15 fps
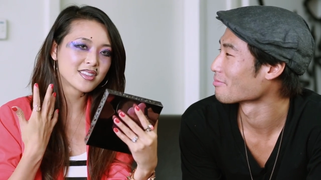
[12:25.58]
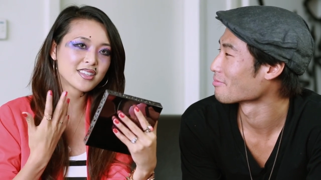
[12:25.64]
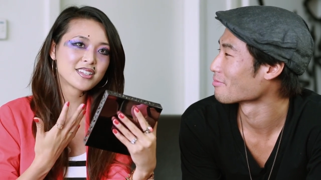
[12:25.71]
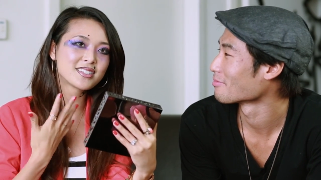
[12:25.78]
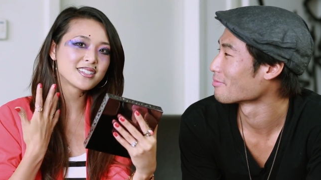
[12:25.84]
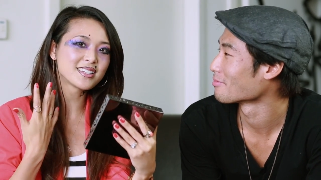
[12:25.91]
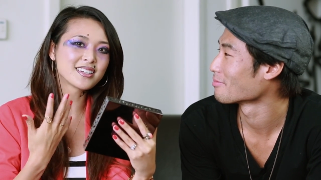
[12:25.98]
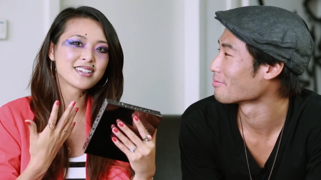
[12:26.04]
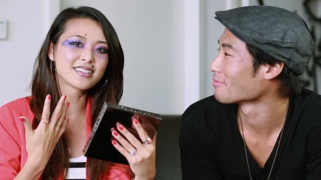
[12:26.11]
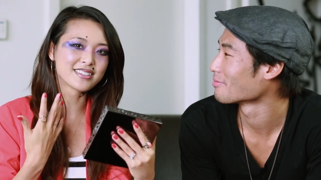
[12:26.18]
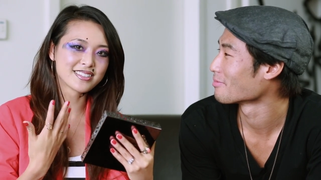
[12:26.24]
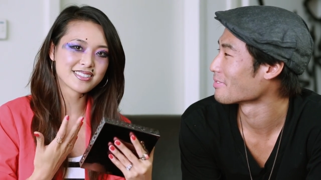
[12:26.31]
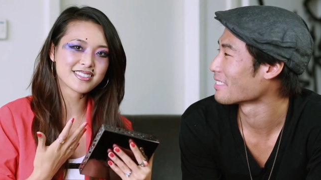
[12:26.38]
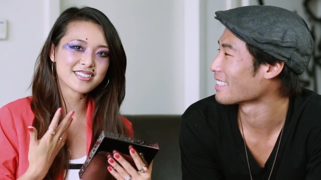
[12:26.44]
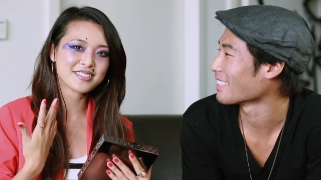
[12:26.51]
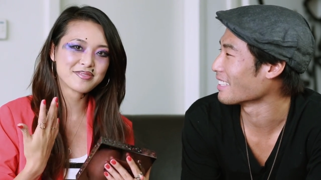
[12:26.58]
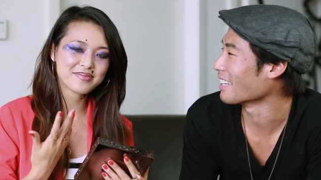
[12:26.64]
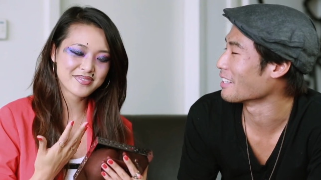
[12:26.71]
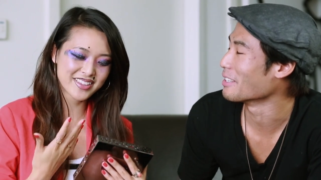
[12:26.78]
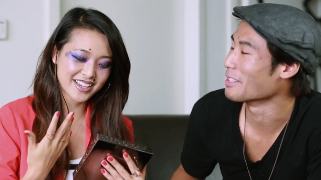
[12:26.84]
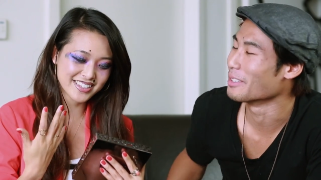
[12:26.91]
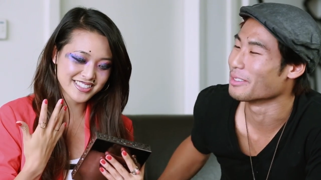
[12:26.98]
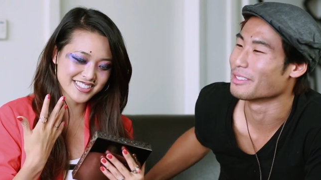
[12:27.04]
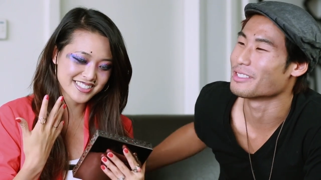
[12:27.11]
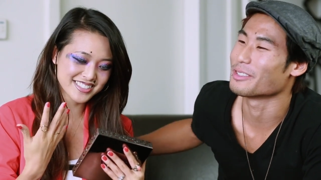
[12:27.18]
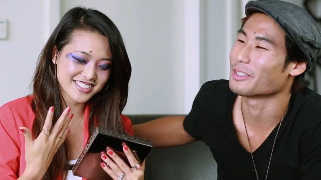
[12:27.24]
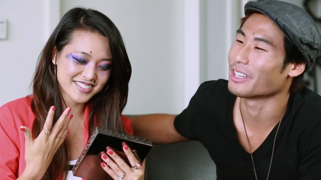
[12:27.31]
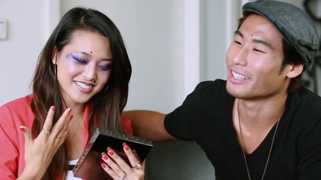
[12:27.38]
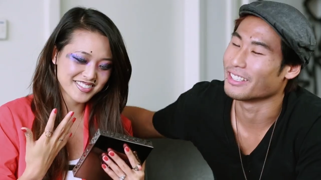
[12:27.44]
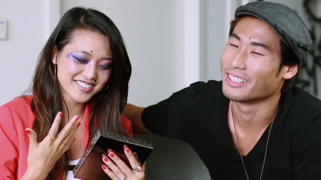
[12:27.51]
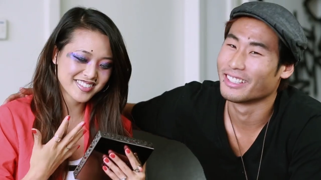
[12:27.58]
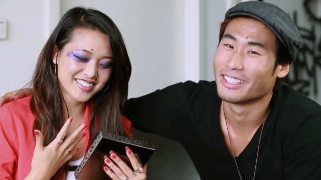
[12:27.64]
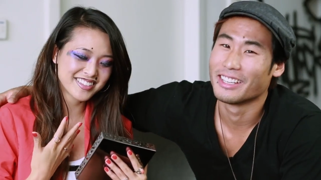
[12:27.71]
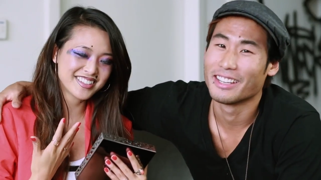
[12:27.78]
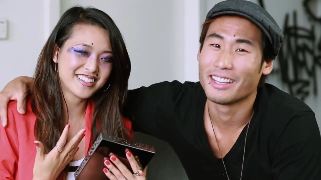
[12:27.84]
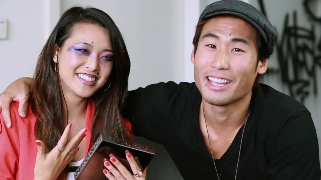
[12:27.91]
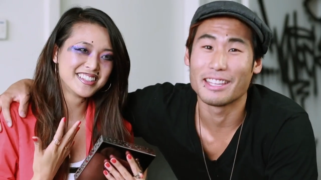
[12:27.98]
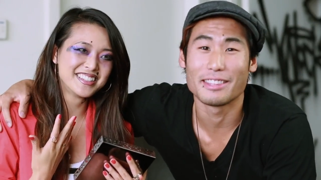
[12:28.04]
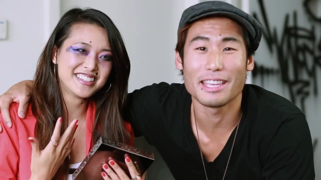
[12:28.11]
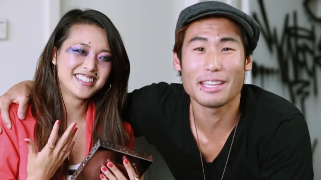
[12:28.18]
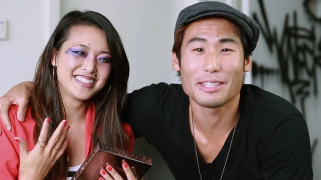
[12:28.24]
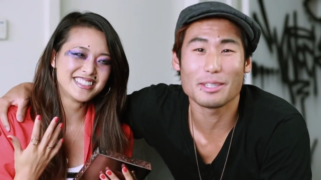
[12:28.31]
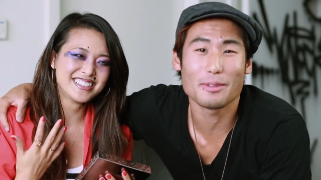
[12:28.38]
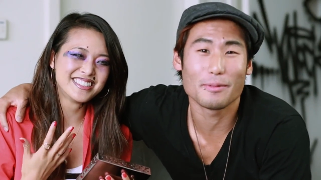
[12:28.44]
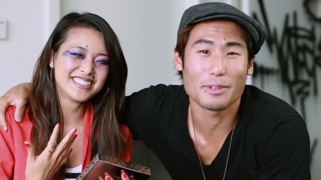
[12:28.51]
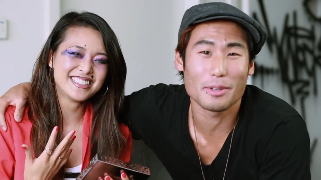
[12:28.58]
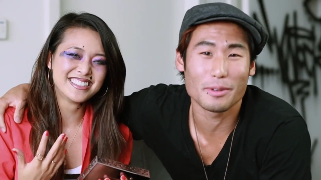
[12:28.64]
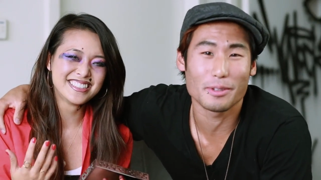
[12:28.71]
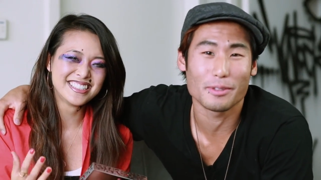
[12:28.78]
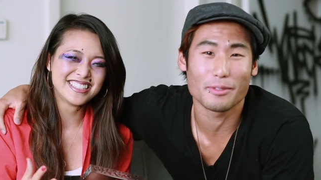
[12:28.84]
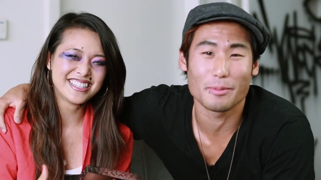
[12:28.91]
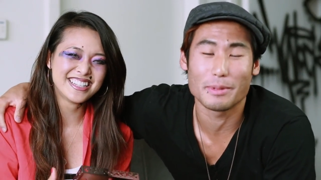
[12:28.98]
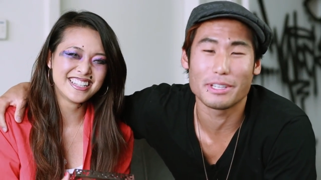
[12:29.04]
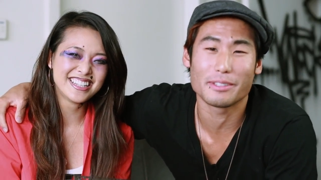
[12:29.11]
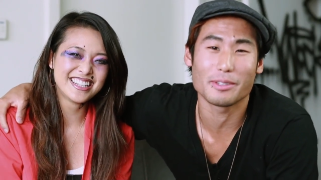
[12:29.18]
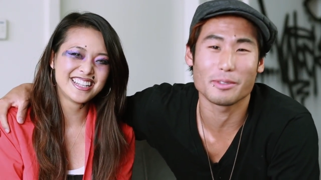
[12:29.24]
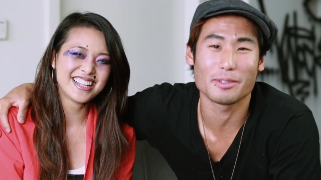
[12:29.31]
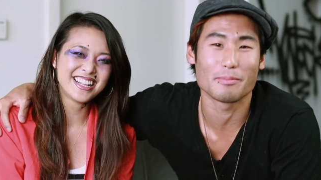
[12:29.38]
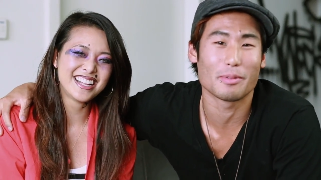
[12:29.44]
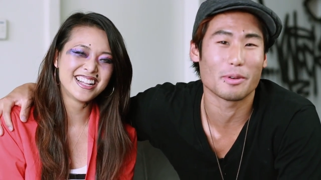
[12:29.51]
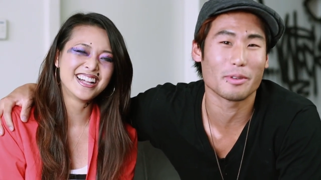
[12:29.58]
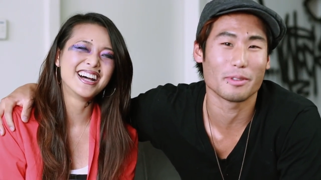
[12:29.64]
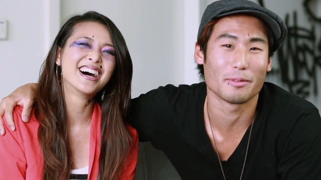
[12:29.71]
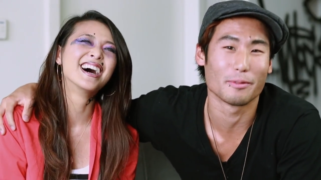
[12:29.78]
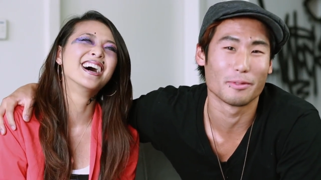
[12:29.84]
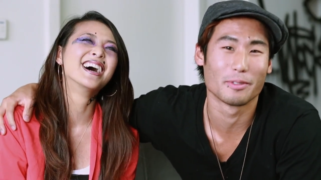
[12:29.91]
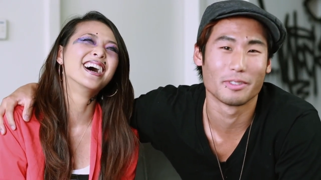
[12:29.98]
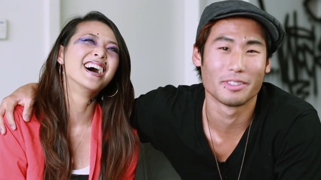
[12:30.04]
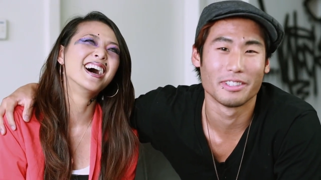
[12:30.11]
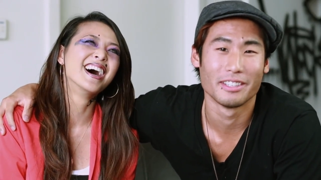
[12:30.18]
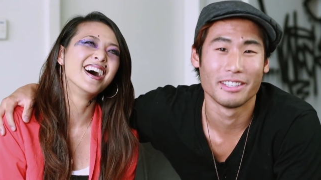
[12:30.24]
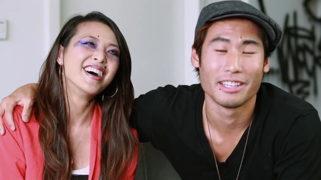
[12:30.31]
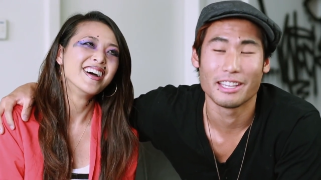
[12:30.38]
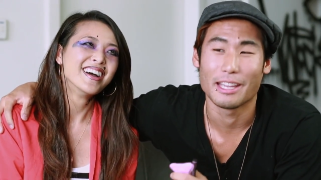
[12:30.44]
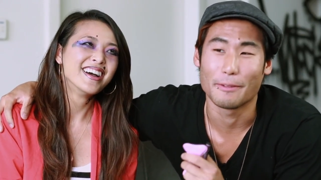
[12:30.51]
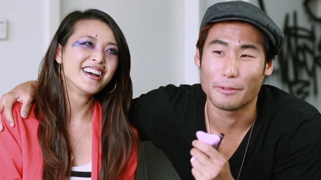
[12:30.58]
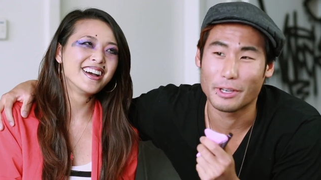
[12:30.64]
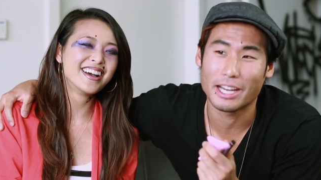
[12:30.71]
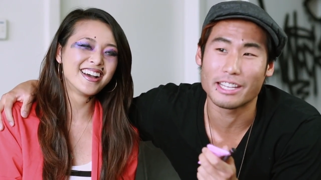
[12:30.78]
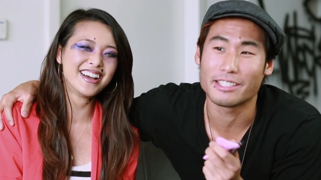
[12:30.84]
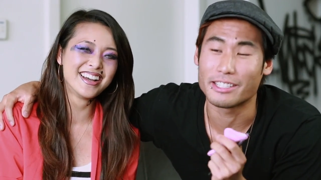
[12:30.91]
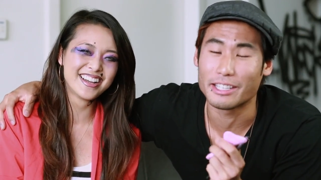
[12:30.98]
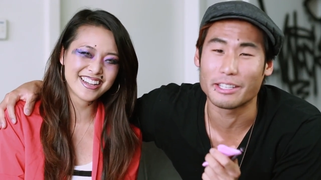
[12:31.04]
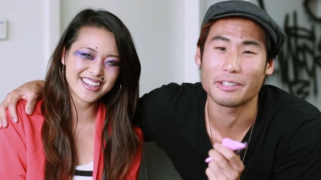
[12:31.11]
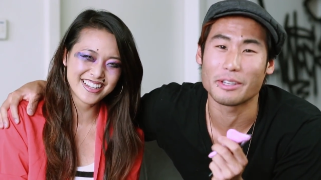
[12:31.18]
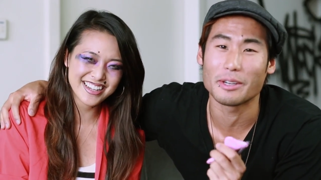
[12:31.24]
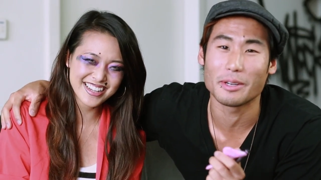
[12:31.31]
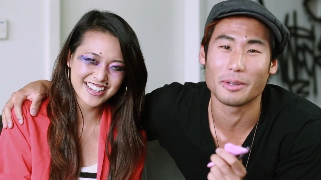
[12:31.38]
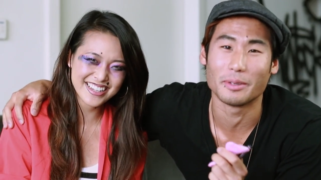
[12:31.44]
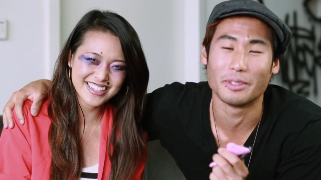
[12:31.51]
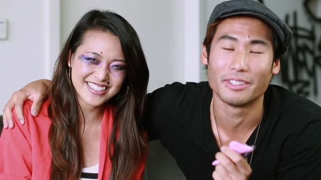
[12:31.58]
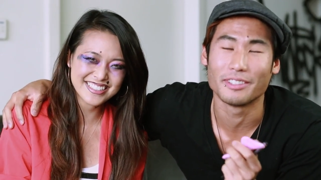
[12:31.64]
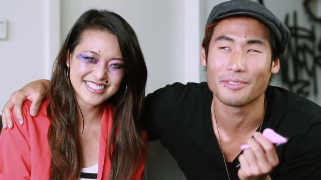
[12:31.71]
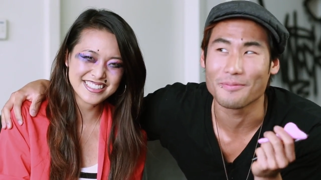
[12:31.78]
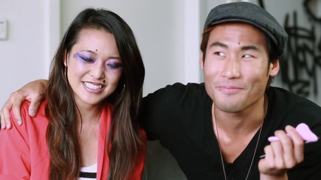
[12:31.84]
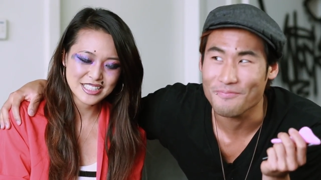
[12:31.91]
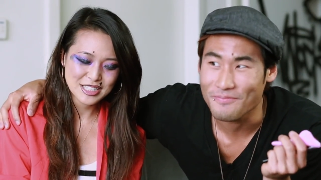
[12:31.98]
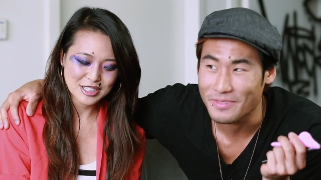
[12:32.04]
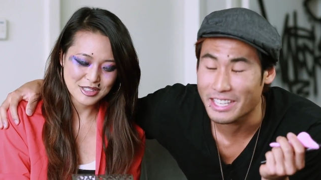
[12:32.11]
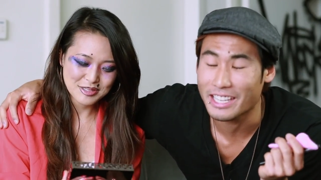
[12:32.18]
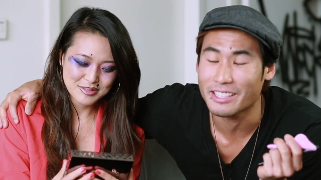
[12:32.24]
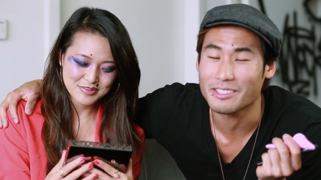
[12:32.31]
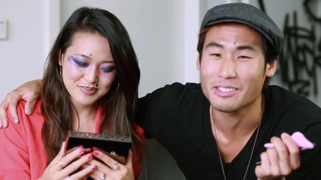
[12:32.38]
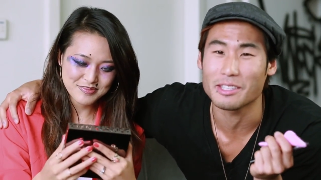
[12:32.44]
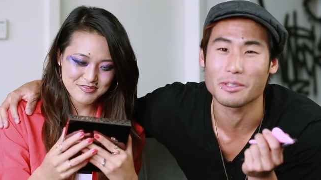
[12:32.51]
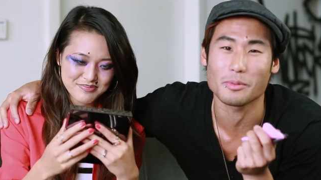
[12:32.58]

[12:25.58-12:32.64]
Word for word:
Speaker 1: The tears.
Speaker 2: I know, it's okay. And thank you, viewers, for being so supportive. If you guys didn't know, yes,